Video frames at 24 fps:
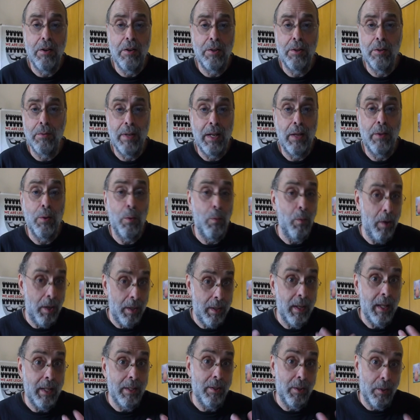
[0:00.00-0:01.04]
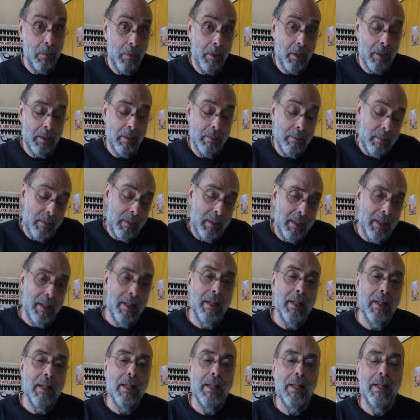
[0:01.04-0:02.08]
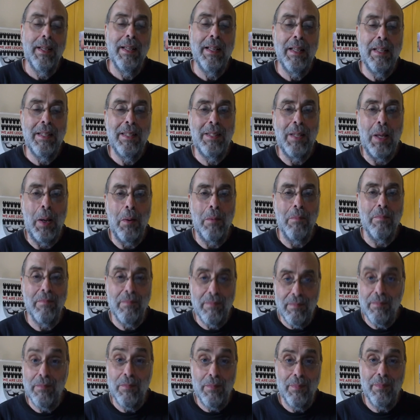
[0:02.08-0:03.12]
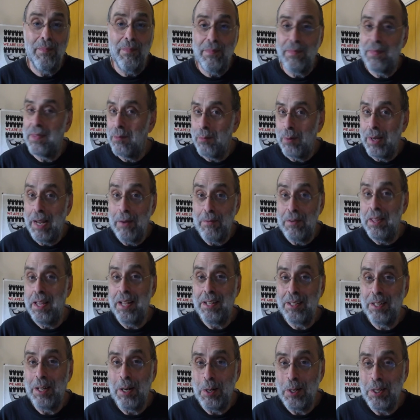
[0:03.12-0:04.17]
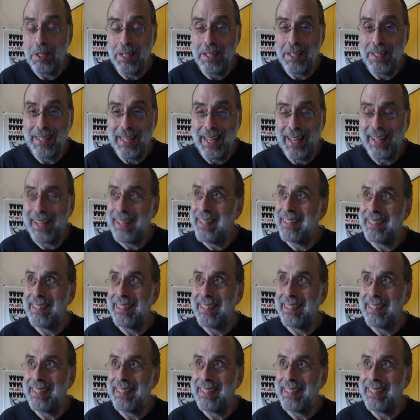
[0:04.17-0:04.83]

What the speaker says: around the one that's the one. So whatever that charge is, it's